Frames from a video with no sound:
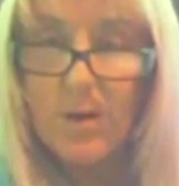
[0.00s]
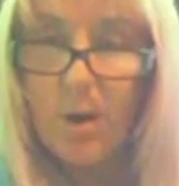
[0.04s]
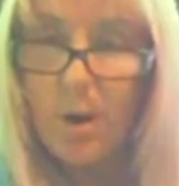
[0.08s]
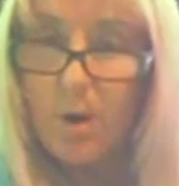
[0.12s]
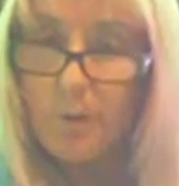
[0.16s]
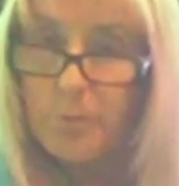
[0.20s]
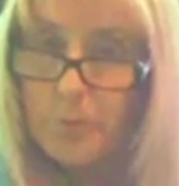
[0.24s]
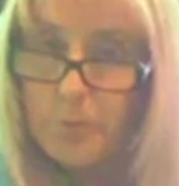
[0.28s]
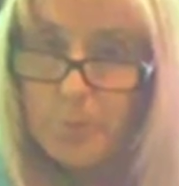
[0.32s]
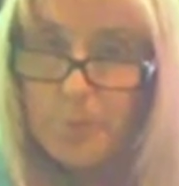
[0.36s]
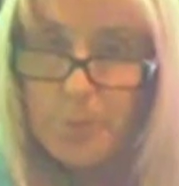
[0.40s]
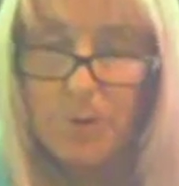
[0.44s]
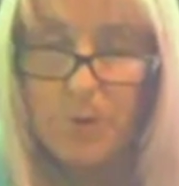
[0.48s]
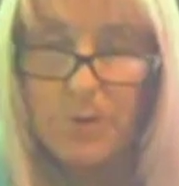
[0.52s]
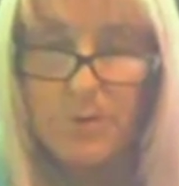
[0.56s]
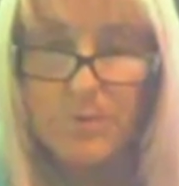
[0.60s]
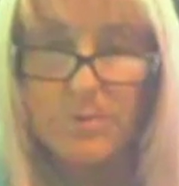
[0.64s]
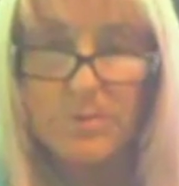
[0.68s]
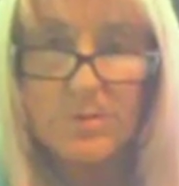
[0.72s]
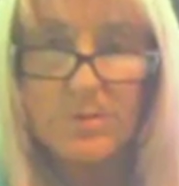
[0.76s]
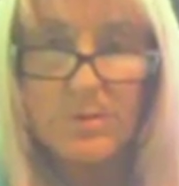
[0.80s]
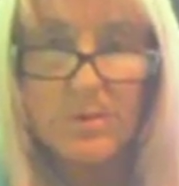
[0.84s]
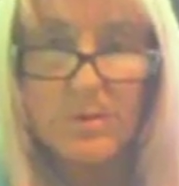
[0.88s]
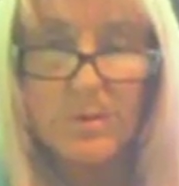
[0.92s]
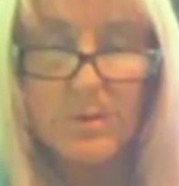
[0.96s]
of
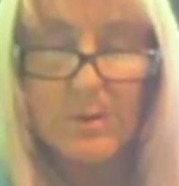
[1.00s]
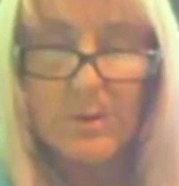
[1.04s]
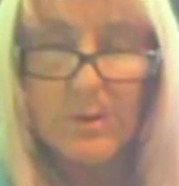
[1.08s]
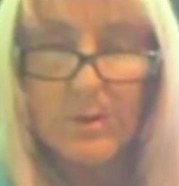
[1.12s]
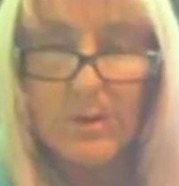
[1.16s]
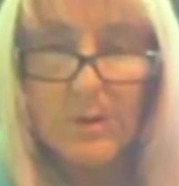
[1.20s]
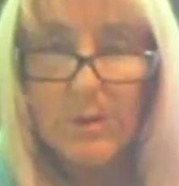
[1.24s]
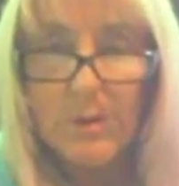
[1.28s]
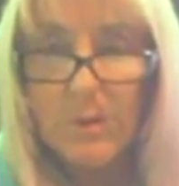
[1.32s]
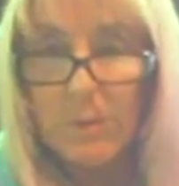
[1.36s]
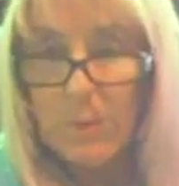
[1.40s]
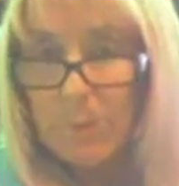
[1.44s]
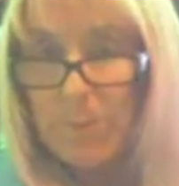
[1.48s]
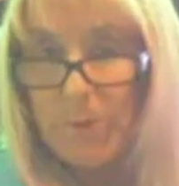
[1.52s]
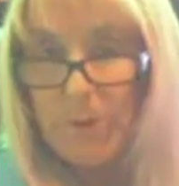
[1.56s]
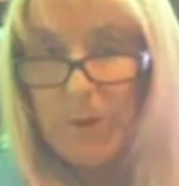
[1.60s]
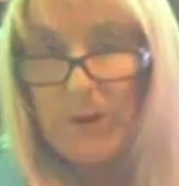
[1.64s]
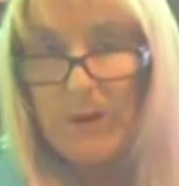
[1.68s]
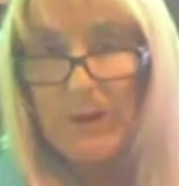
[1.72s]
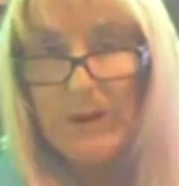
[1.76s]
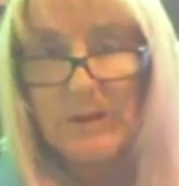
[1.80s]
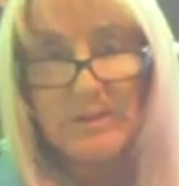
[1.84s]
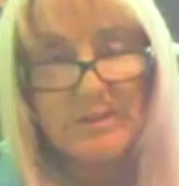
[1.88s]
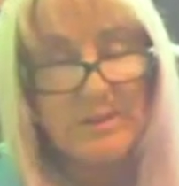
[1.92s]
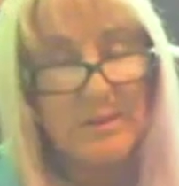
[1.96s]
abuse,
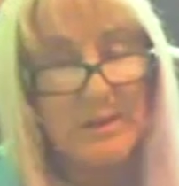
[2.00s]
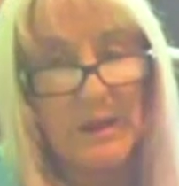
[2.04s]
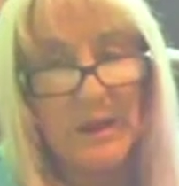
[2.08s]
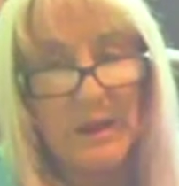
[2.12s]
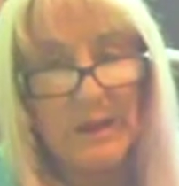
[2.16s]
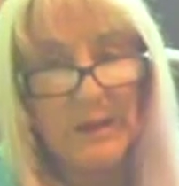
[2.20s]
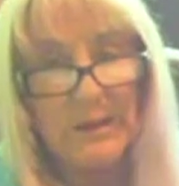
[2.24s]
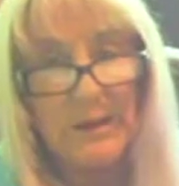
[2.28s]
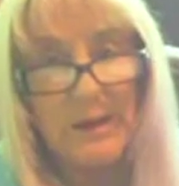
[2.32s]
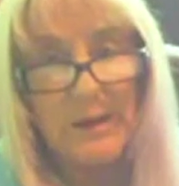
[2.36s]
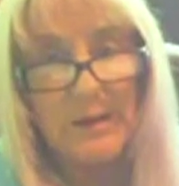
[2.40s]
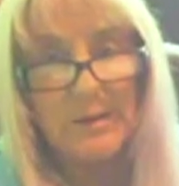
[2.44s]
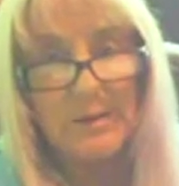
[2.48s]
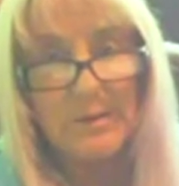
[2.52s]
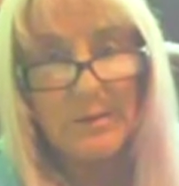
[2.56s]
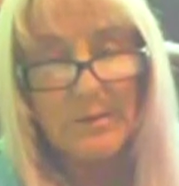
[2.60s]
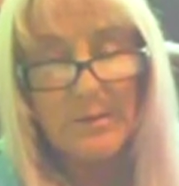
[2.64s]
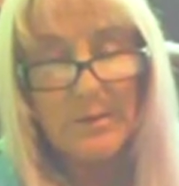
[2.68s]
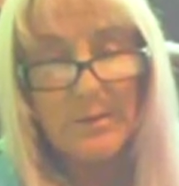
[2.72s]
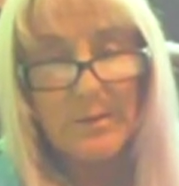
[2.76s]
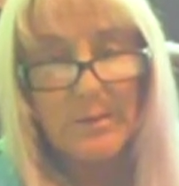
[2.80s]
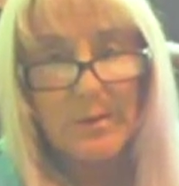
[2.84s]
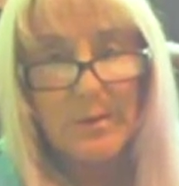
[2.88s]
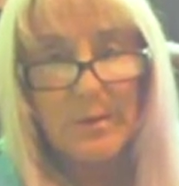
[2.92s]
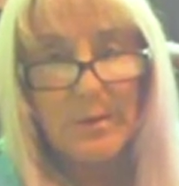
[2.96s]
bitterness and anger.
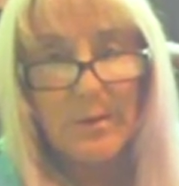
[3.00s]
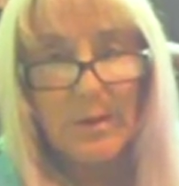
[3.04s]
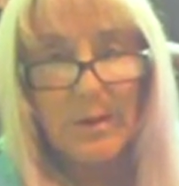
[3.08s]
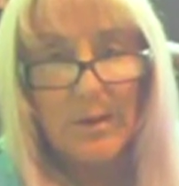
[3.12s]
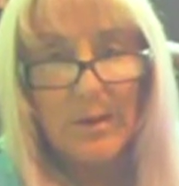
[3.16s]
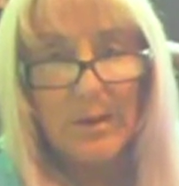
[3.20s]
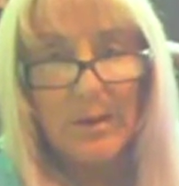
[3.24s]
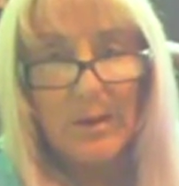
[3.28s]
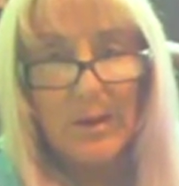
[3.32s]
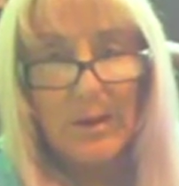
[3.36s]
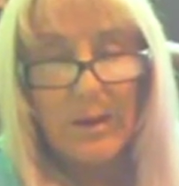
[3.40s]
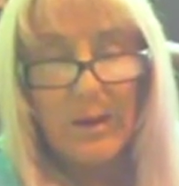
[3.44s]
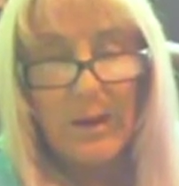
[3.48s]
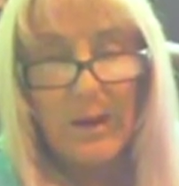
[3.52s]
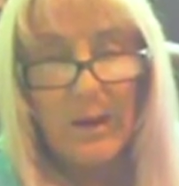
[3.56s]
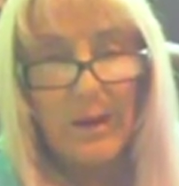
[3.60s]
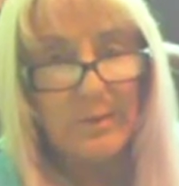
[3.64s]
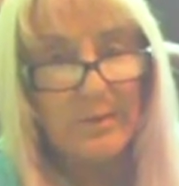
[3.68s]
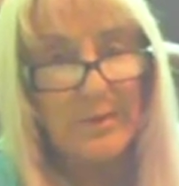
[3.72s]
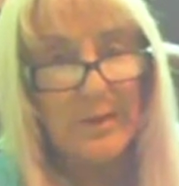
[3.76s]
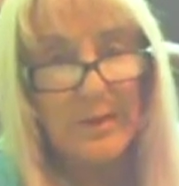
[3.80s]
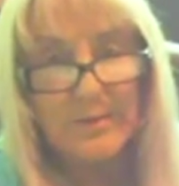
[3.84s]
And